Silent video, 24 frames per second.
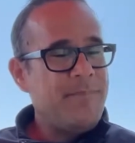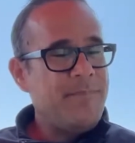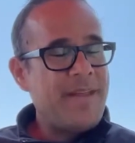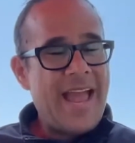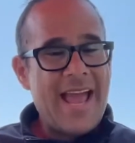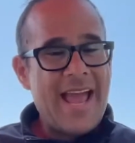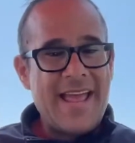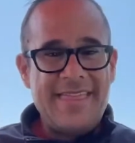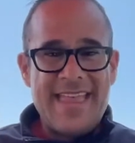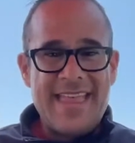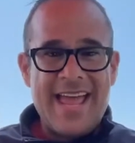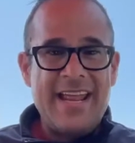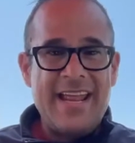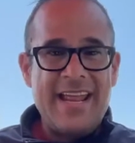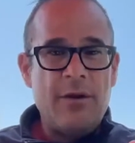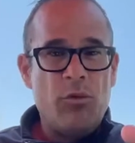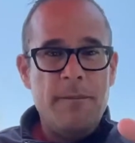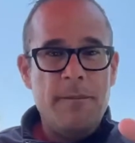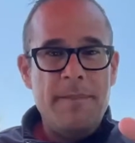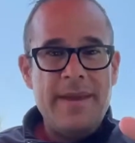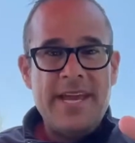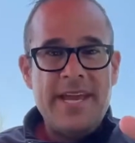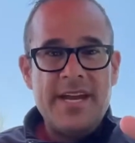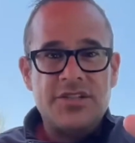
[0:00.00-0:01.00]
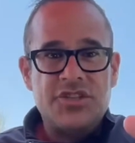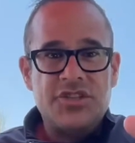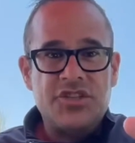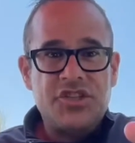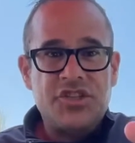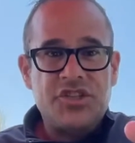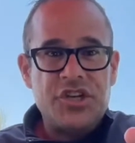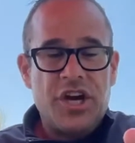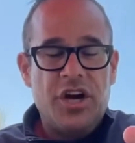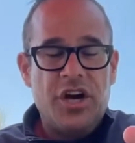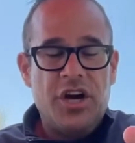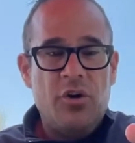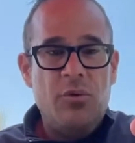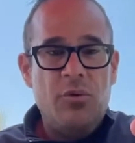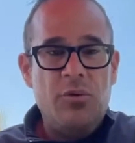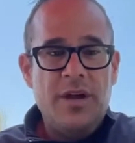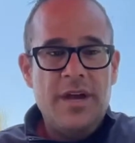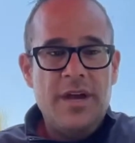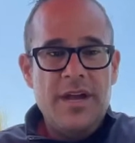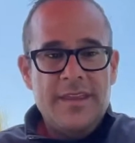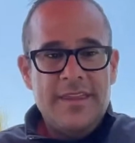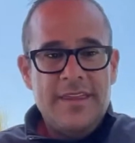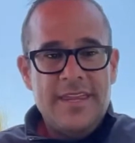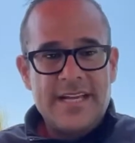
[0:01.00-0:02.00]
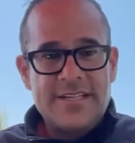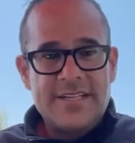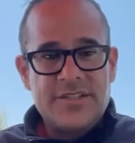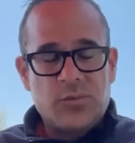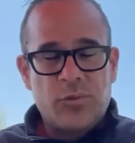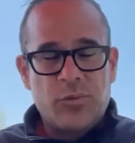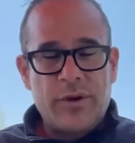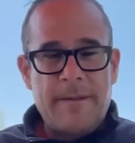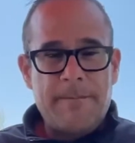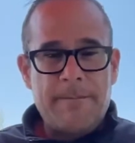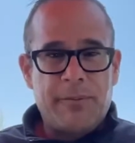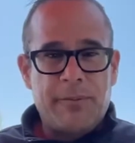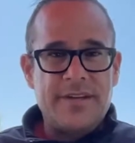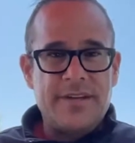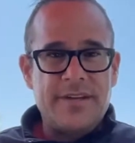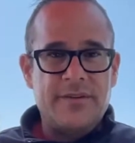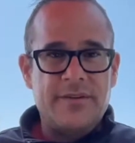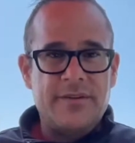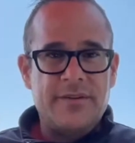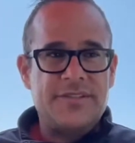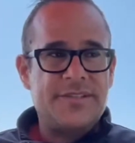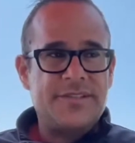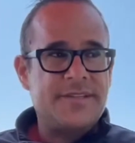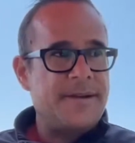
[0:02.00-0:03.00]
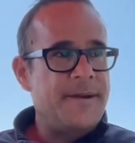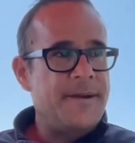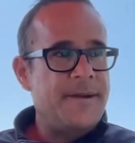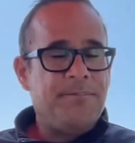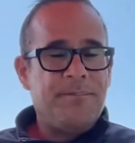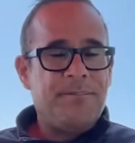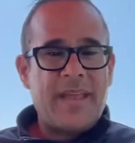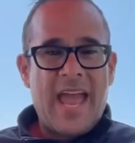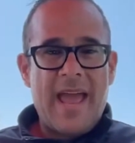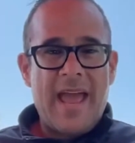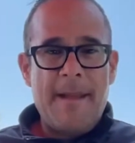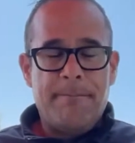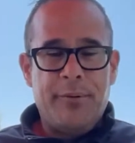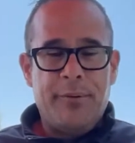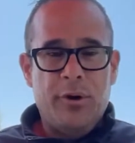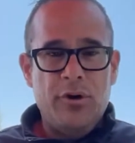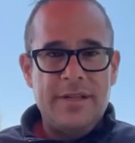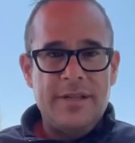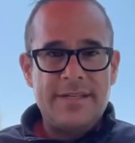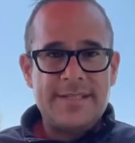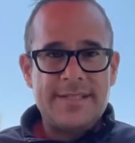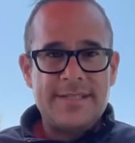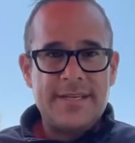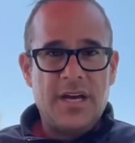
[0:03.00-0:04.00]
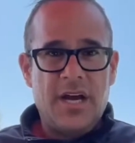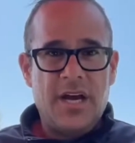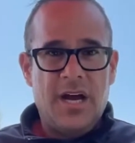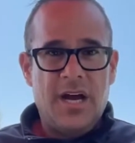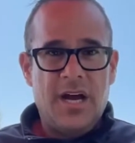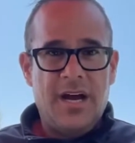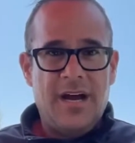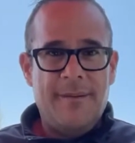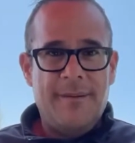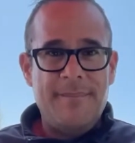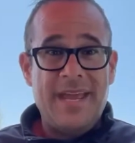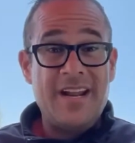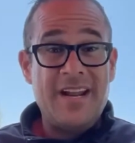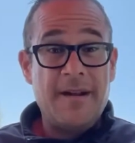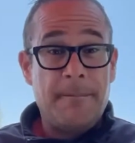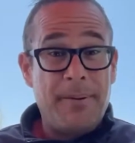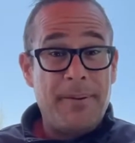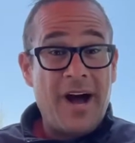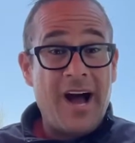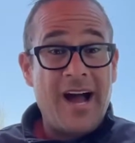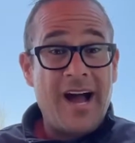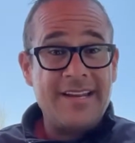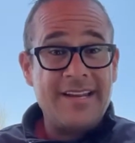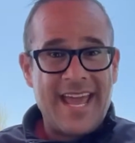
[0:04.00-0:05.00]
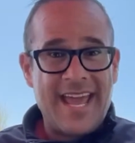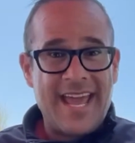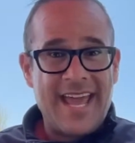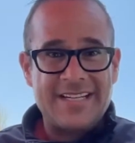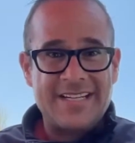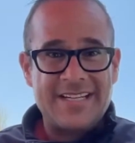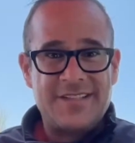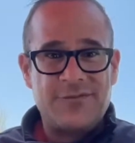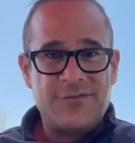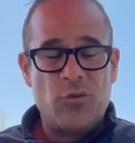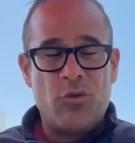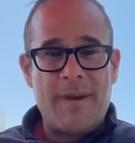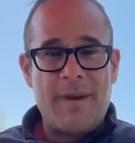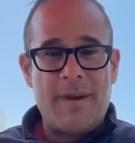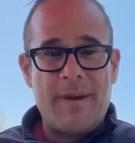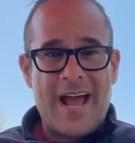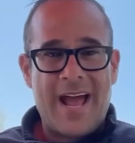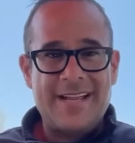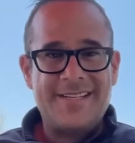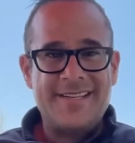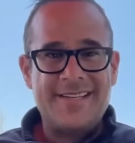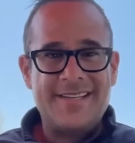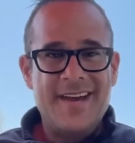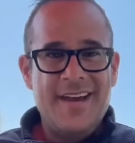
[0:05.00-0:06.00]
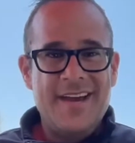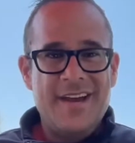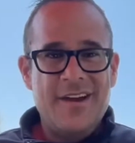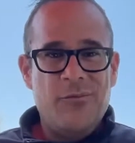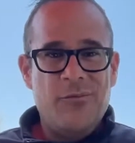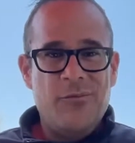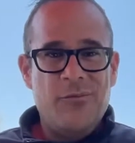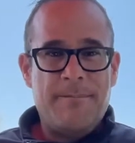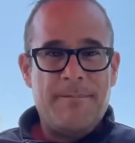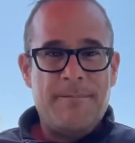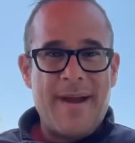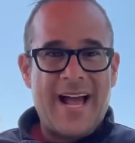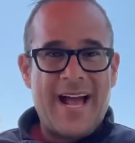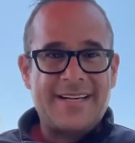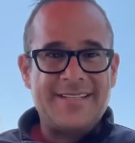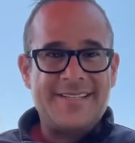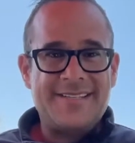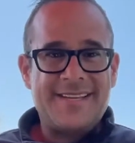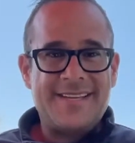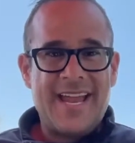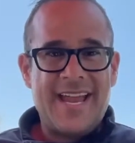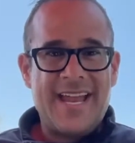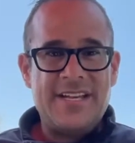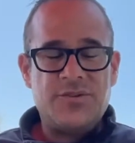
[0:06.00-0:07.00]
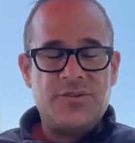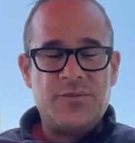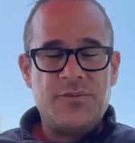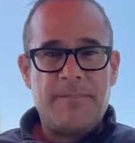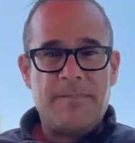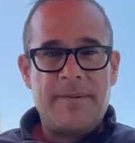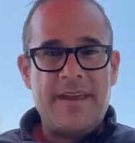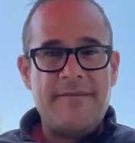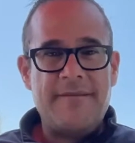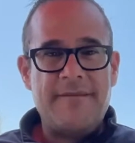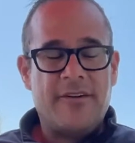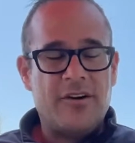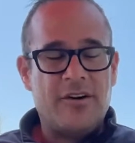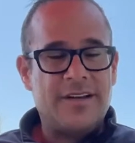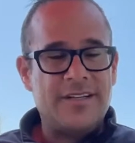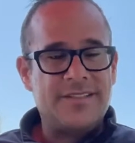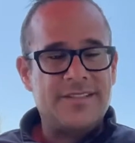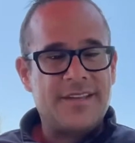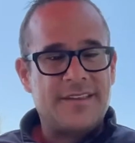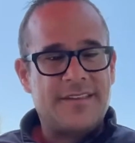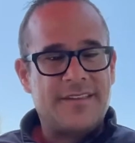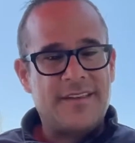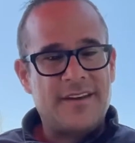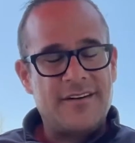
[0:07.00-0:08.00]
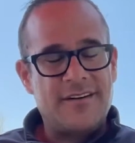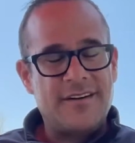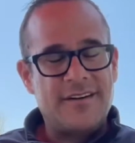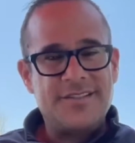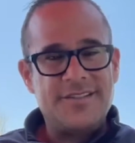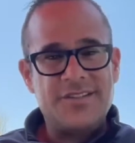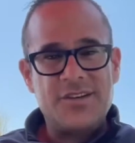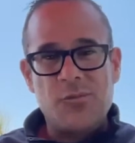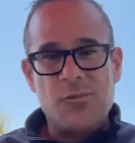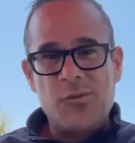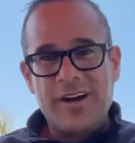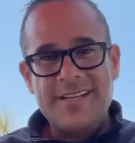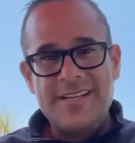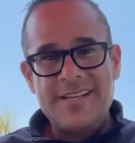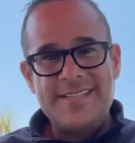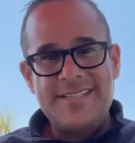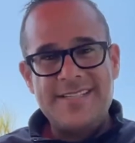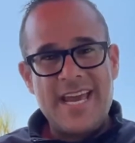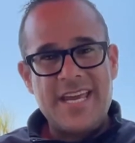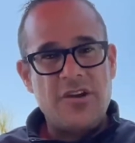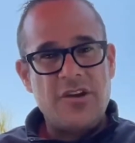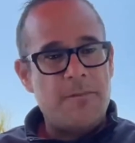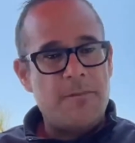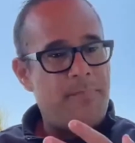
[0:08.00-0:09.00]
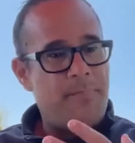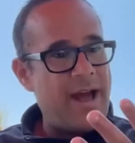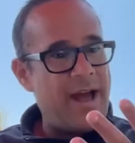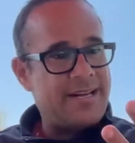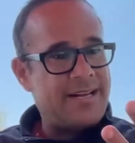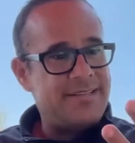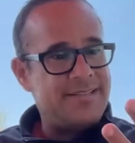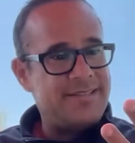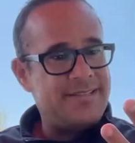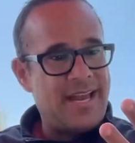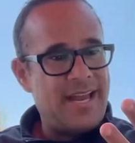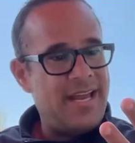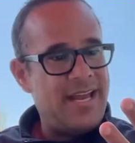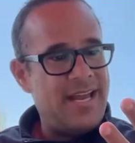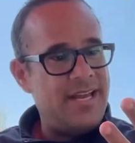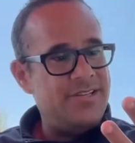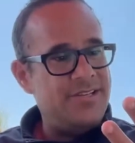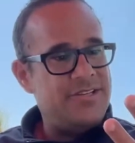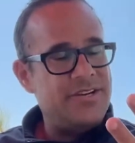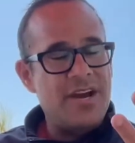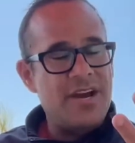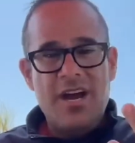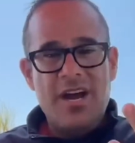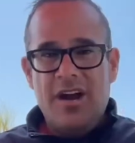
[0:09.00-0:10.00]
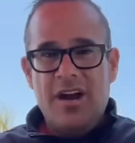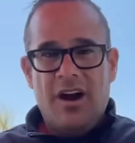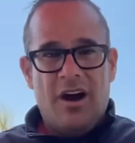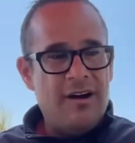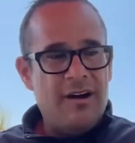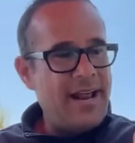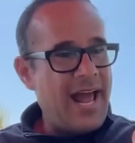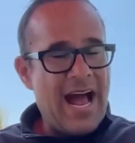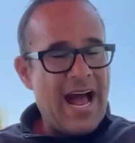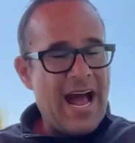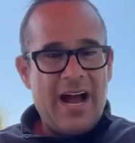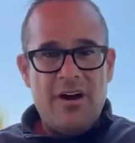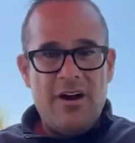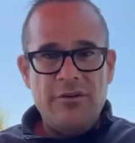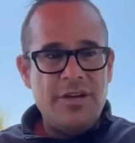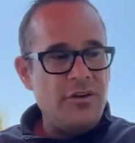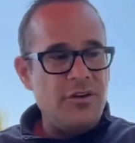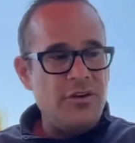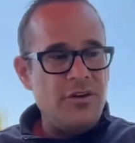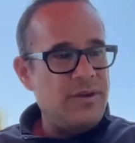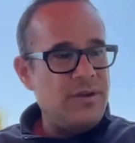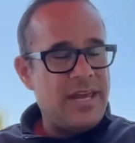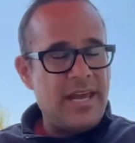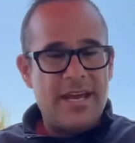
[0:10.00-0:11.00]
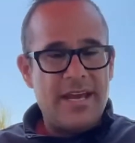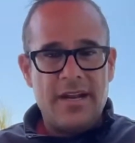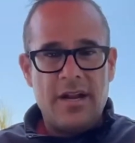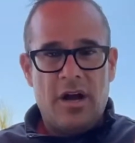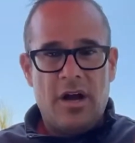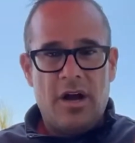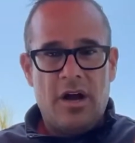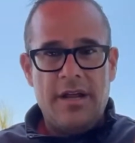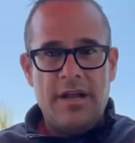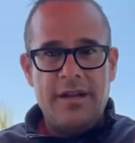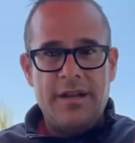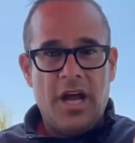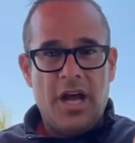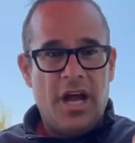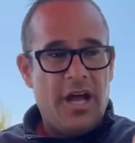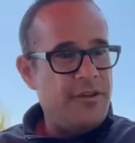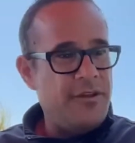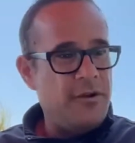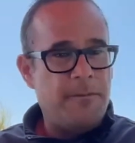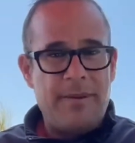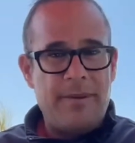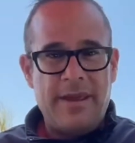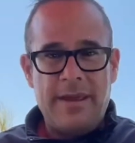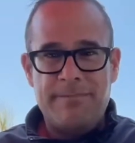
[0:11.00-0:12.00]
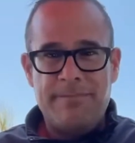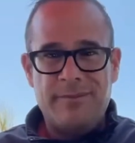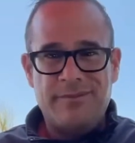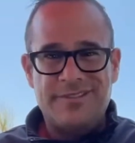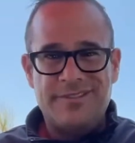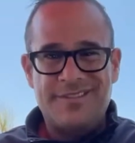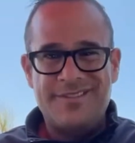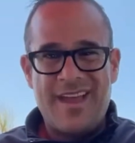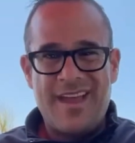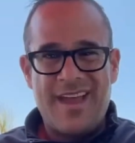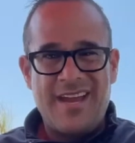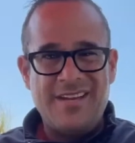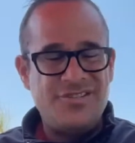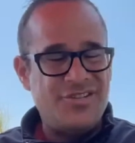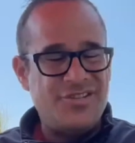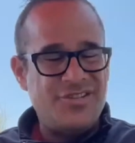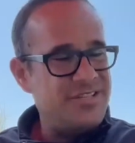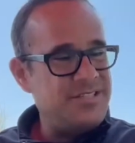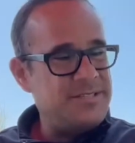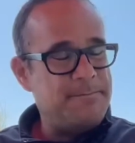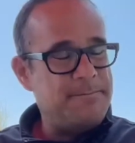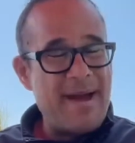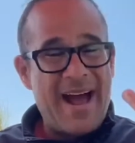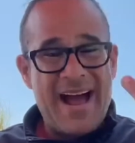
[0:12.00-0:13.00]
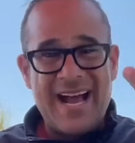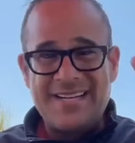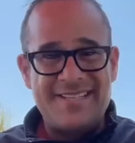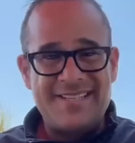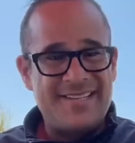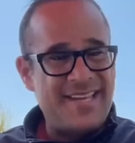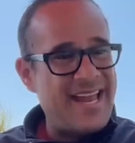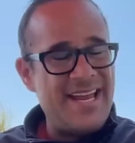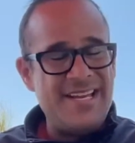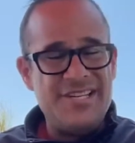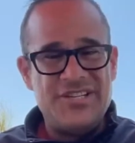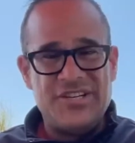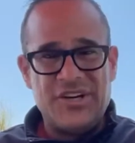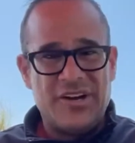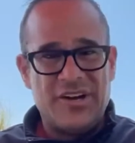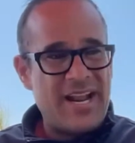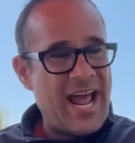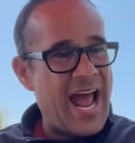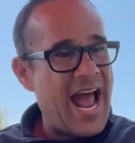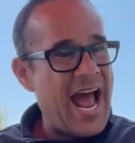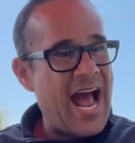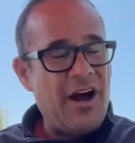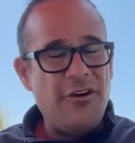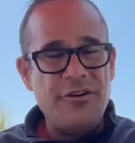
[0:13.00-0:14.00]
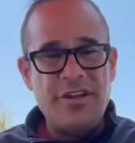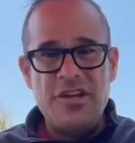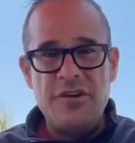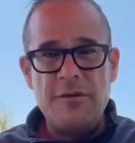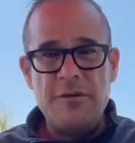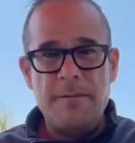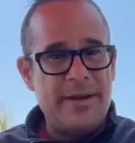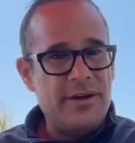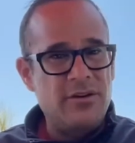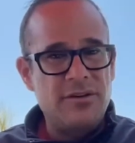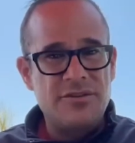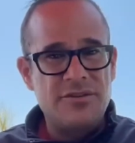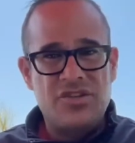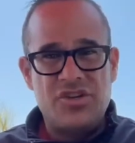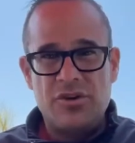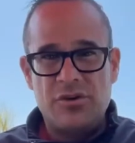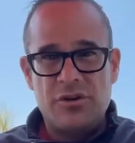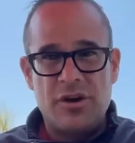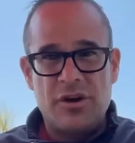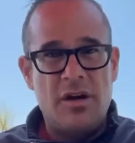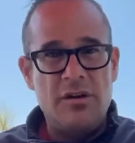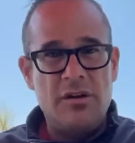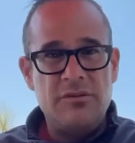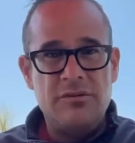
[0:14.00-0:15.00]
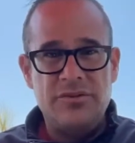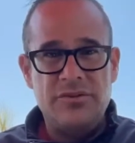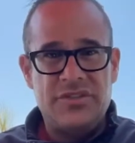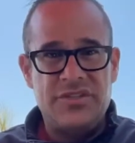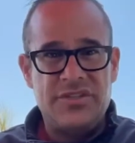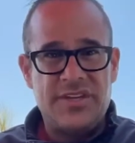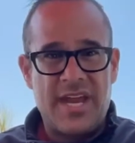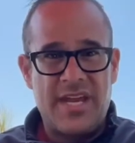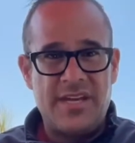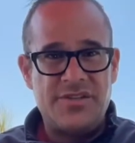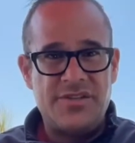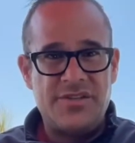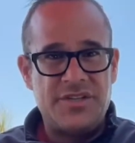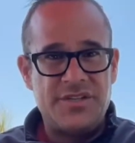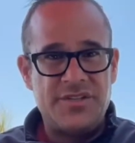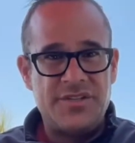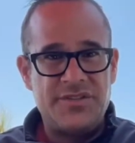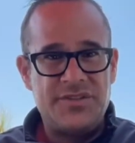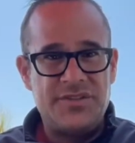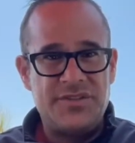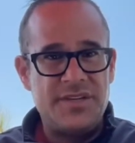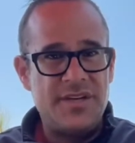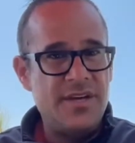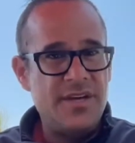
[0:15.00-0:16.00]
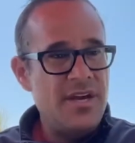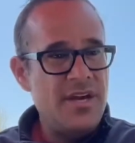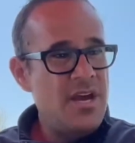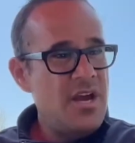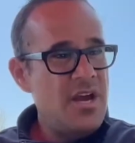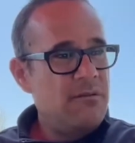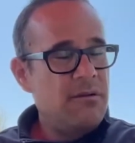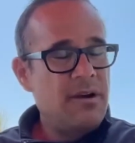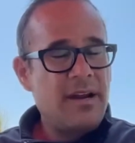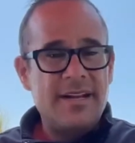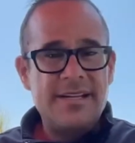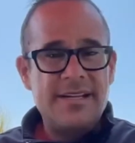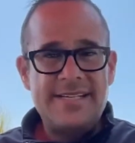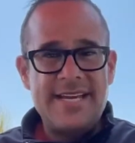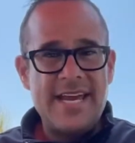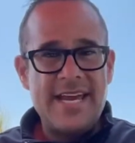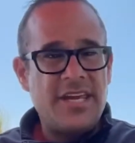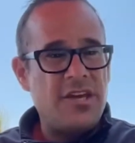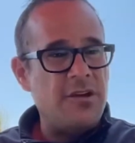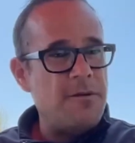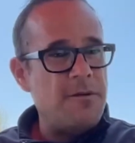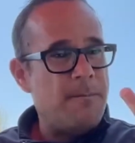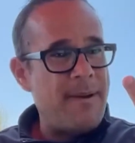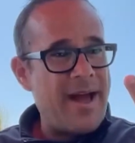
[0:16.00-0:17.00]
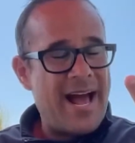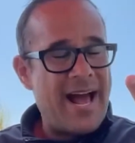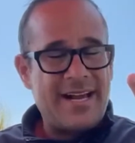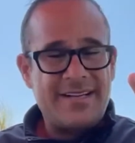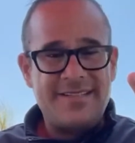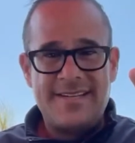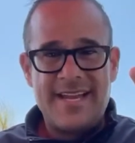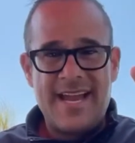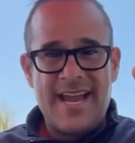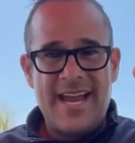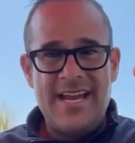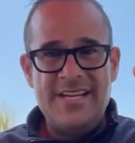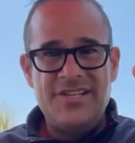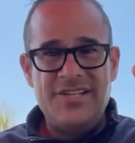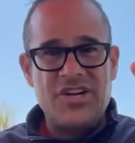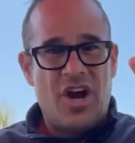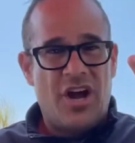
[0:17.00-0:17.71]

And then it will be a show that's reproduced and put in a podcast format with Backstage with Pete Vargas III. And so we're going to take you backstage on how you get on other people's stages, backstage on how do you build your own stages. We're going to take you backstage